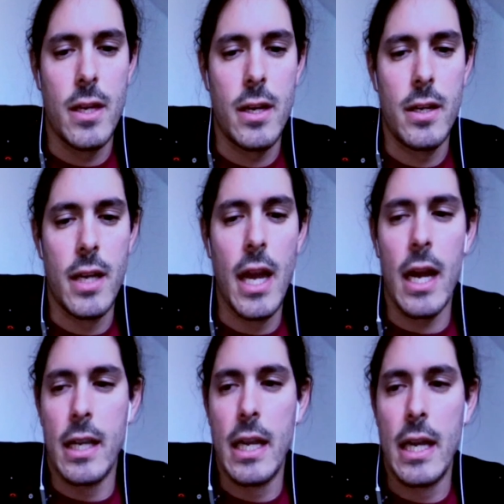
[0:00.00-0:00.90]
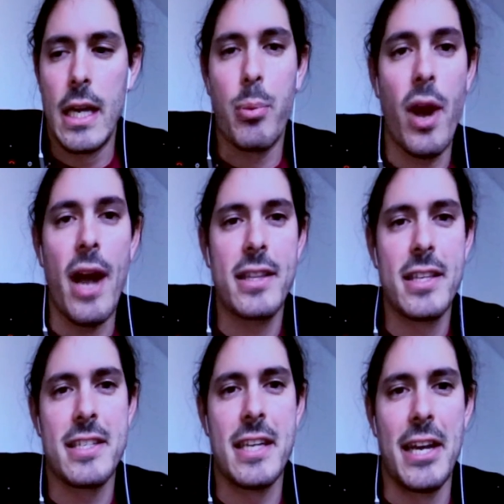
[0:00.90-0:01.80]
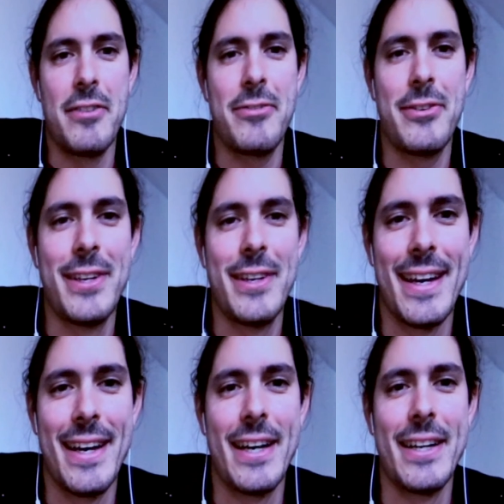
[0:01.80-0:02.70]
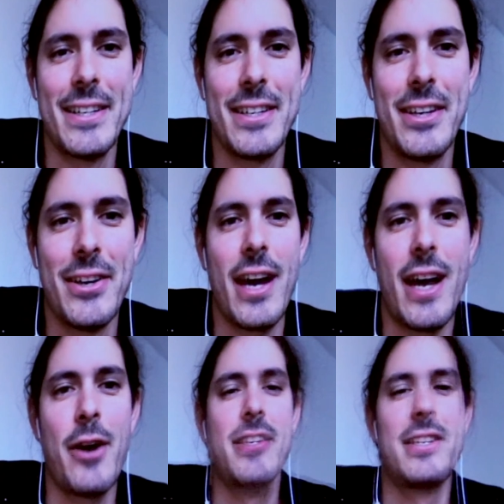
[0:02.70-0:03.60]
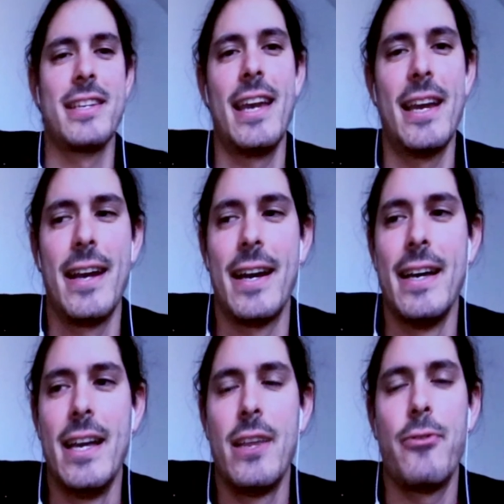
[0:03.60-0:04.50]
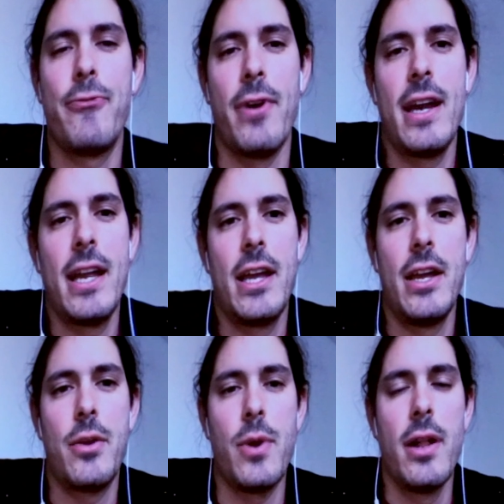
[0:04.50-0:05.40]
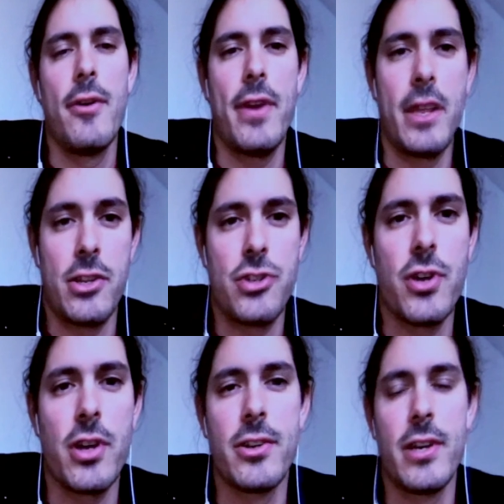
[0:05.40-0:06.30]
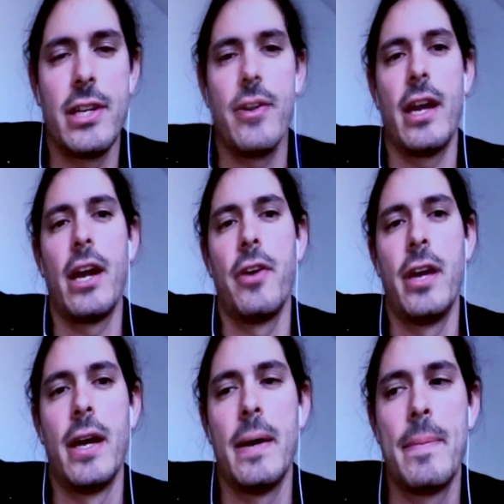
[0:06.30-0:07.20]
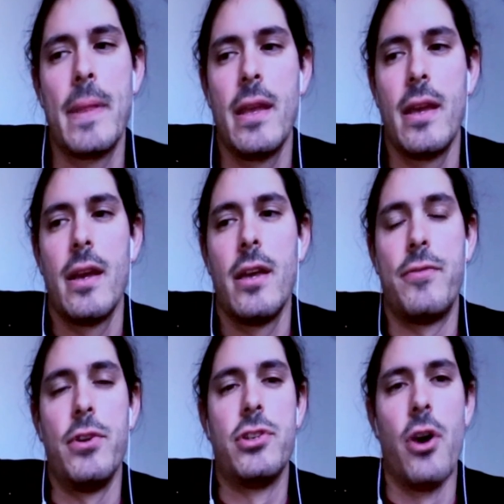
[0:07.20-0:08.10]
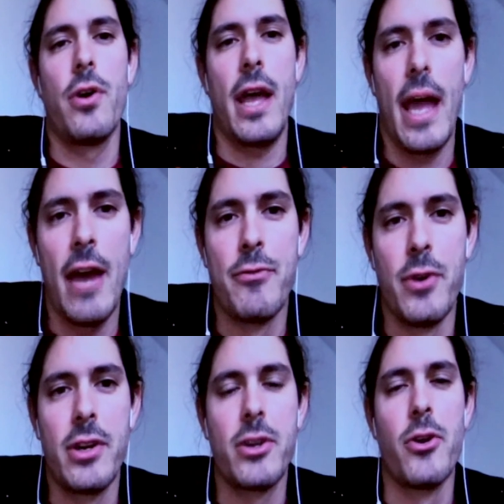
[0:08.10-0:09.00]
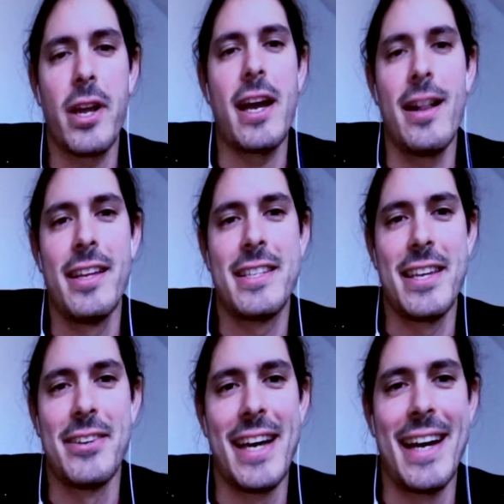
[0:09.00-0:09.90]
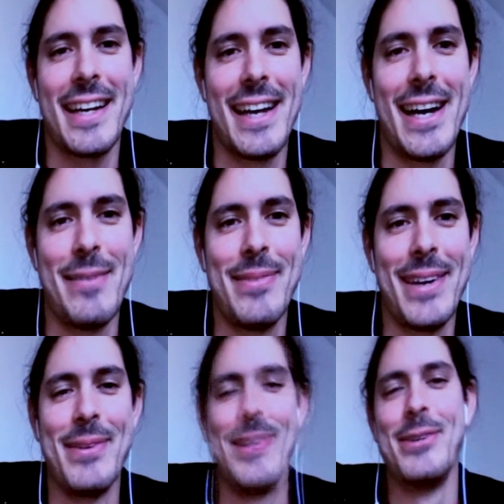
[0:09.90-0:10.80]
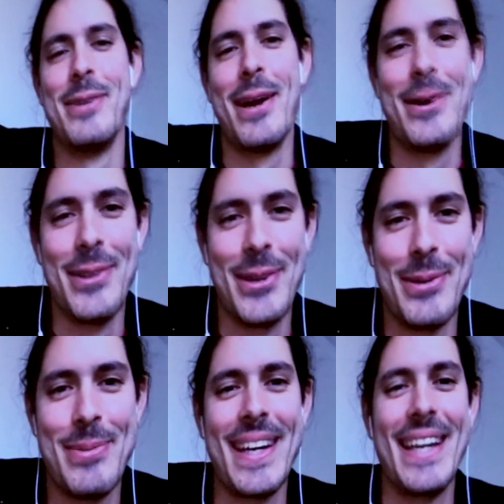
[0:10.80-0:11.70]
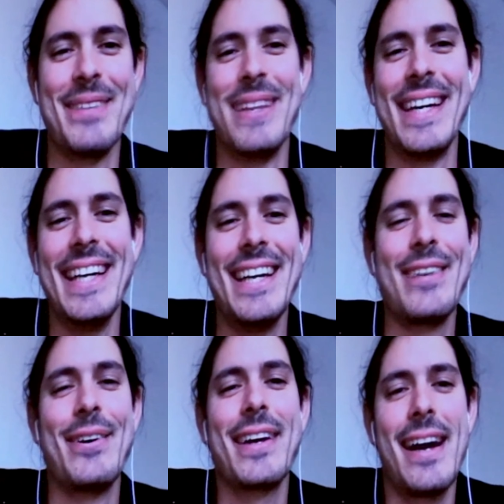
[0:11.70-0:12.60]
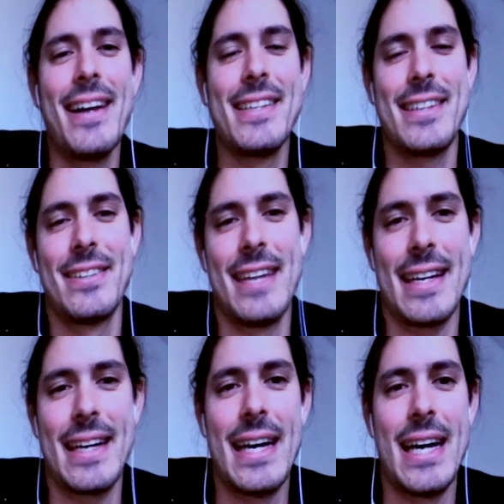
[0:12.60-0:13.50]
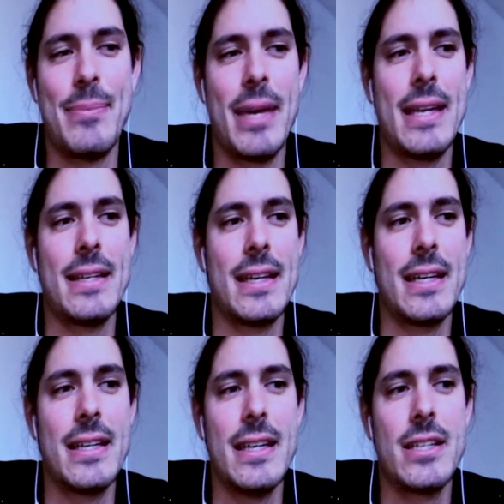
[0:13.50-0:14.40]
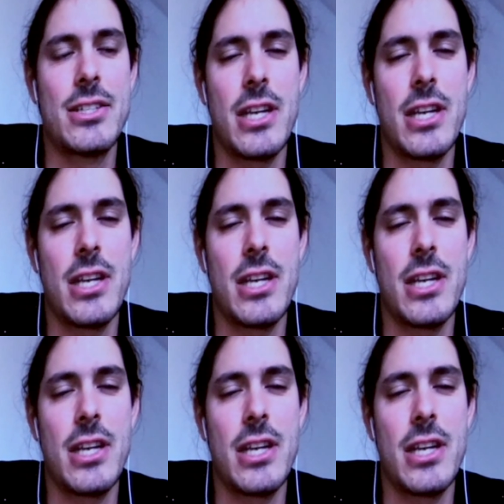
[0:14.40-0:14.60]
Yeah, get a practice knife. I would say find a qualified instructor in your area. If you don't have one, go to KaliCenter.com. I'm going to do my own little plug here, but go to KaliCenter.com and